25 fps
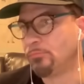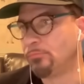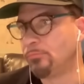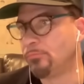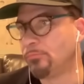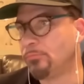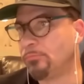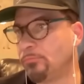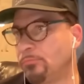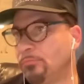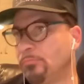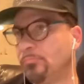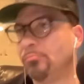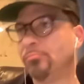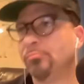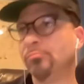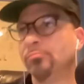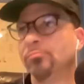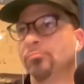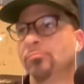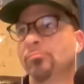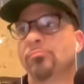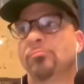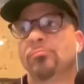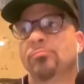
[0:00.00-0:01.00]

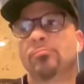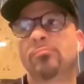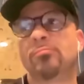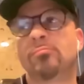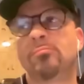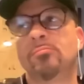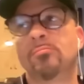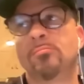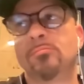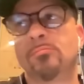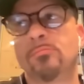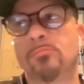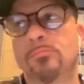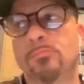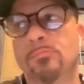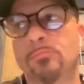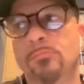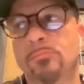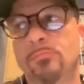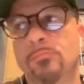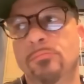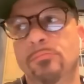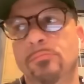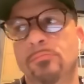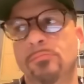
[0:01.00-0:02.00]

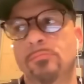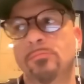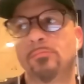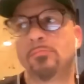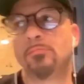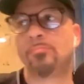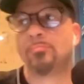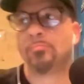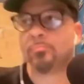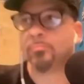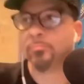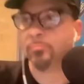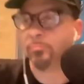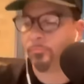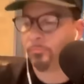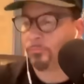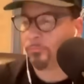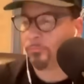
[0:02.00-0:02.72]
(silent)